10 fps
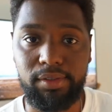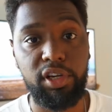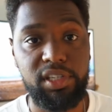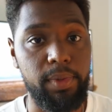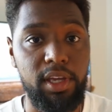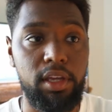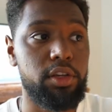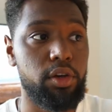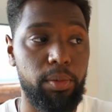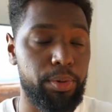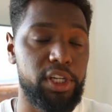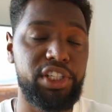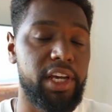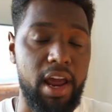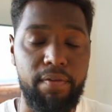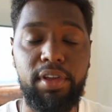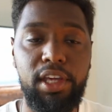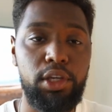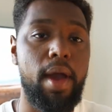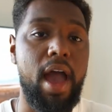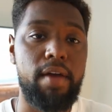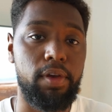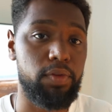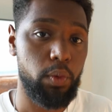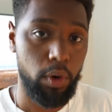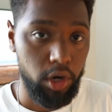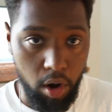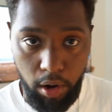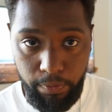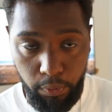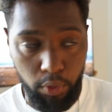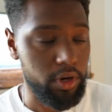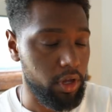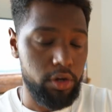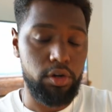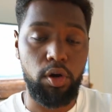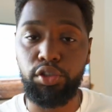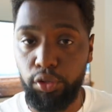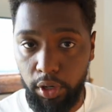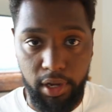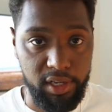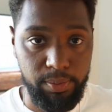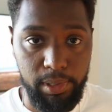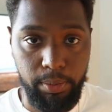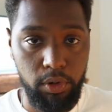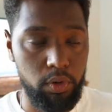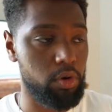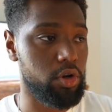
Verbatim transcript: Trust me, you'll appreciate everything you have if you work hard for it. No shortcuts, people.